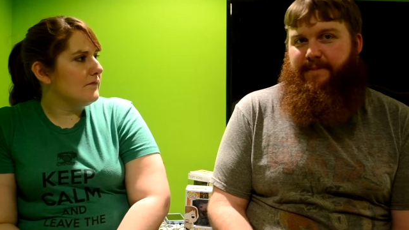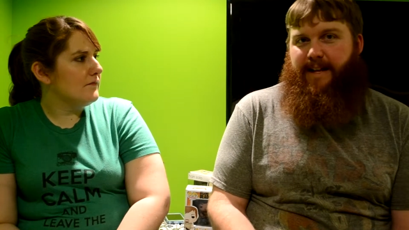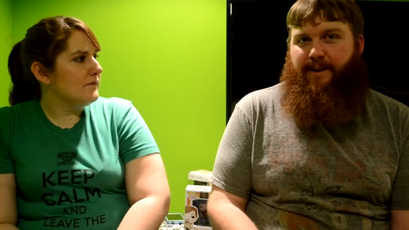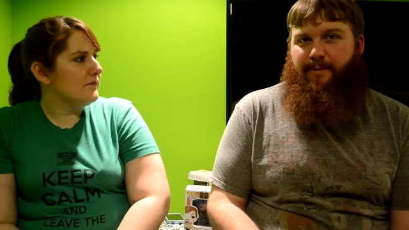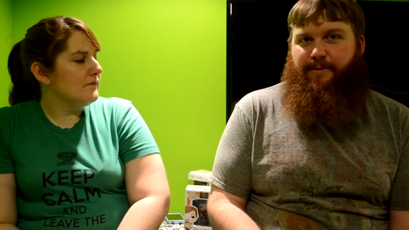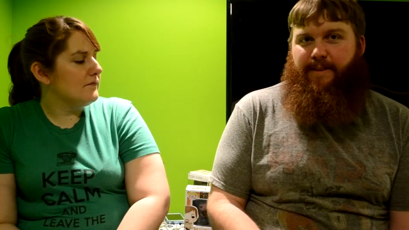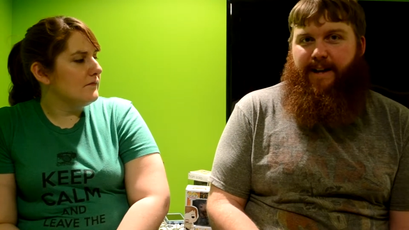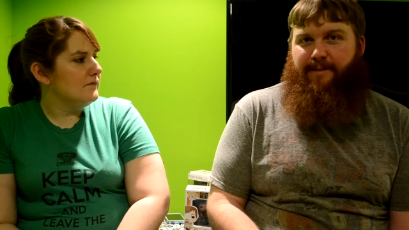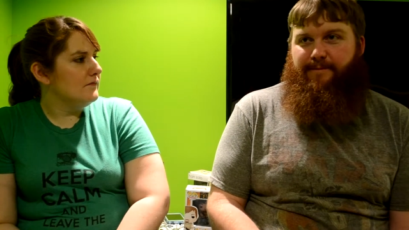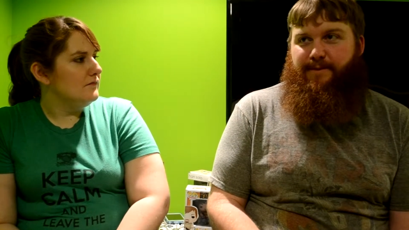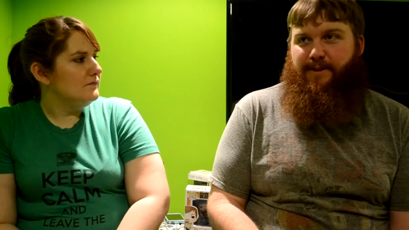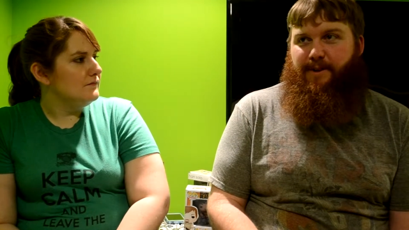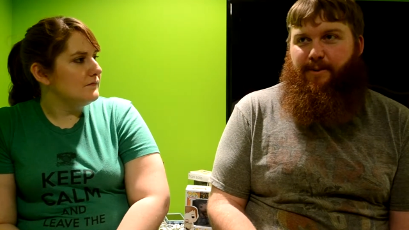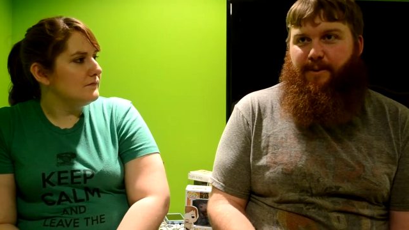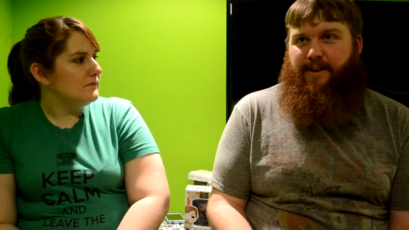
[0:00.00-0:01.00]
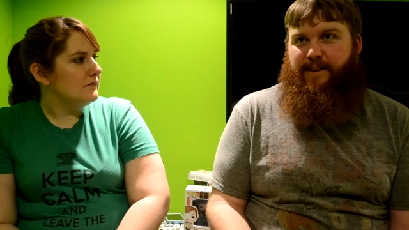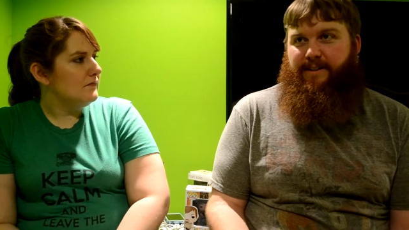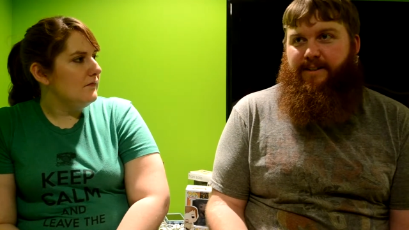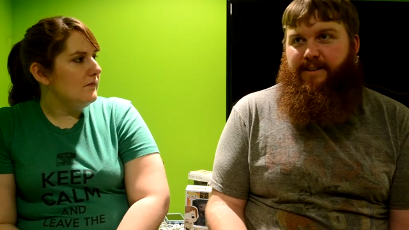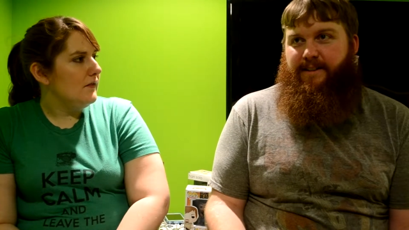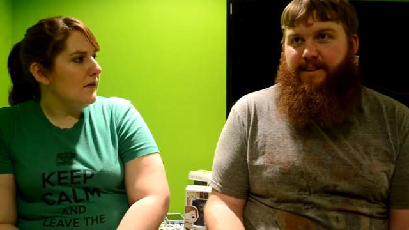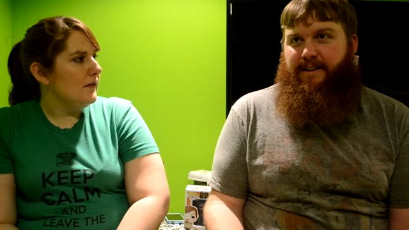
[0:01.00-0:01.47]
Speaker 1: now they have Noah,
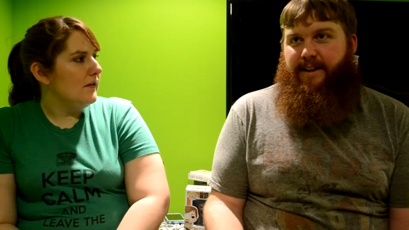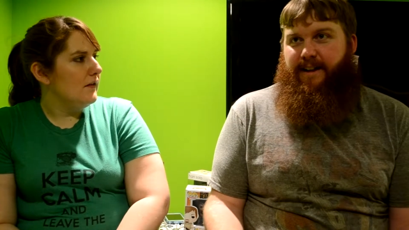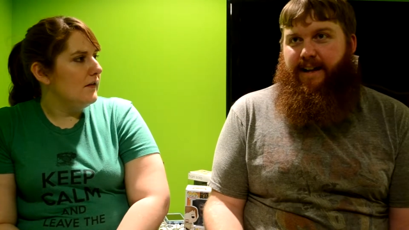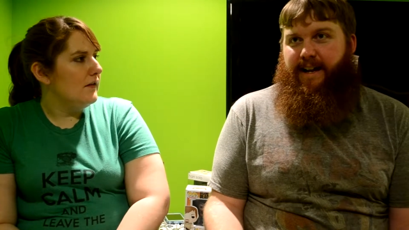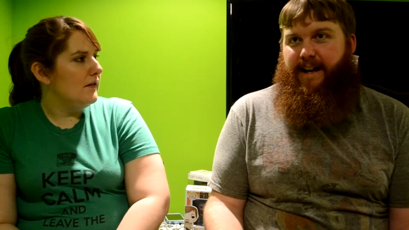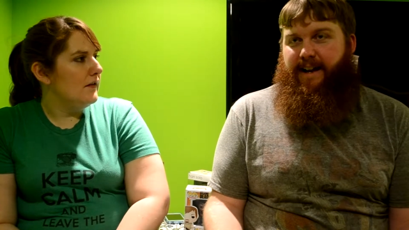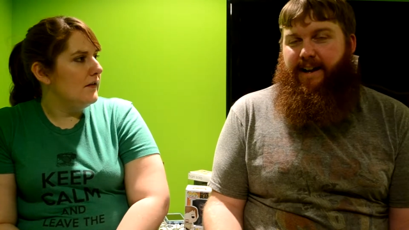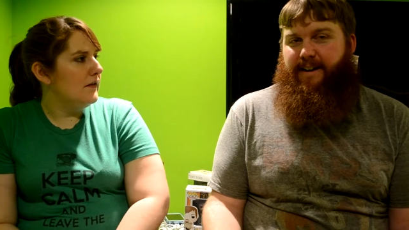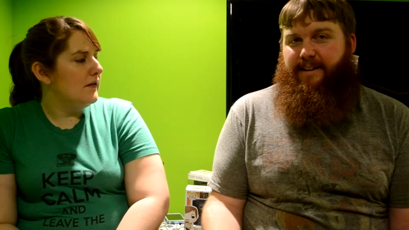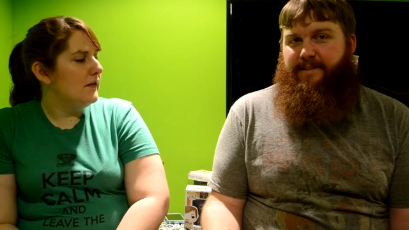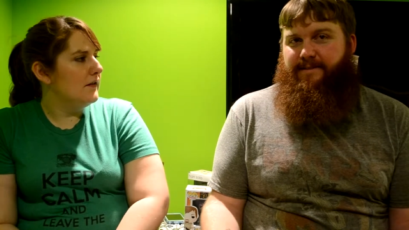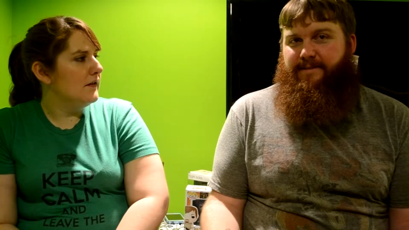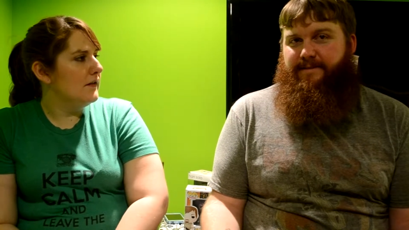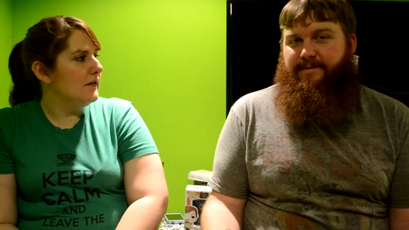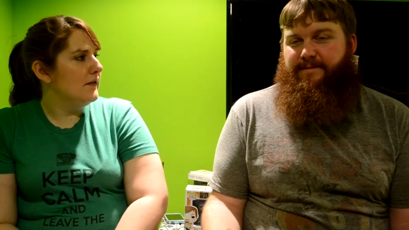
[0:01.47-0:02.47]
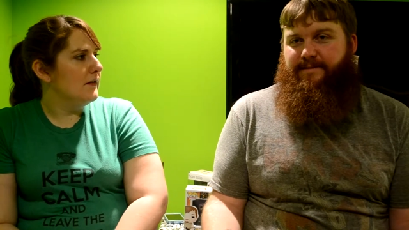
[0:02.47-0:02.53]
and